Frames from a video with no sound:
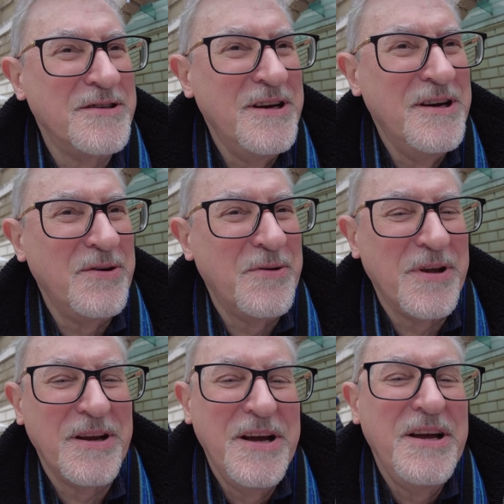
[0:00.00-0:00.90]
and all
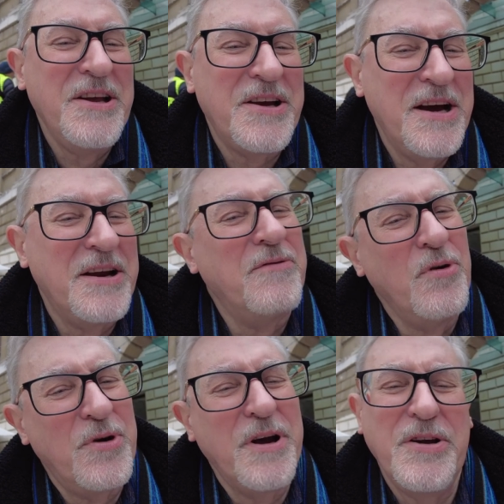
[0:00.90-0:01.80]
that, you kind of
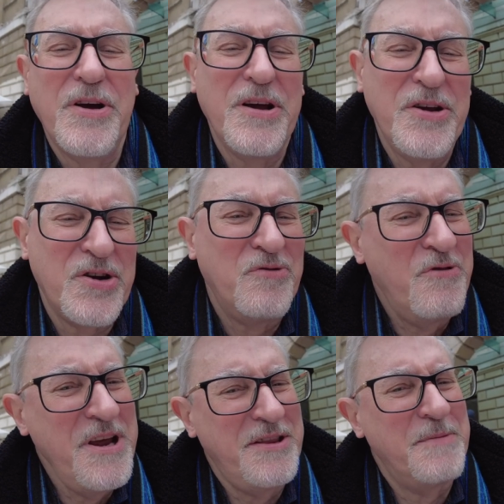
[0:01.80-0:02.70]
look and you can
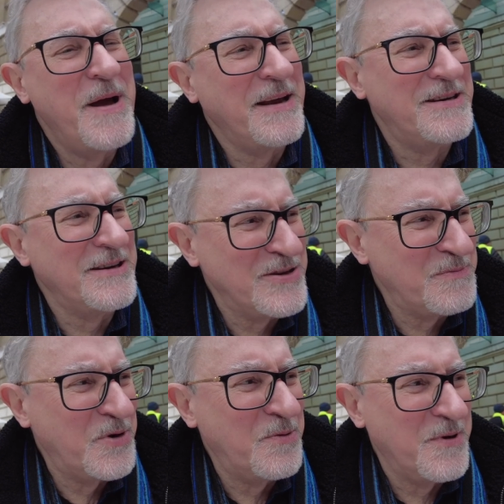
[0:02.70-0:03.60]
read the paintings
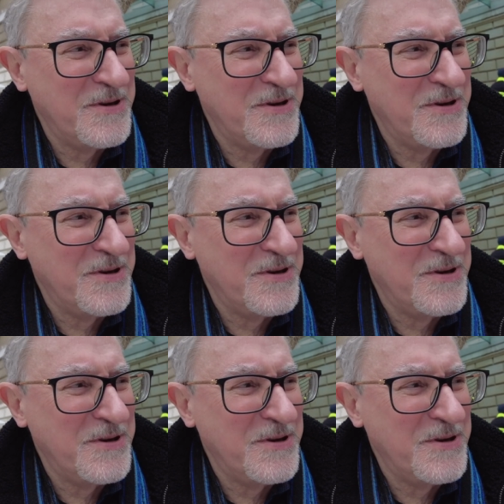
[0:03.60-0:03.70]
more.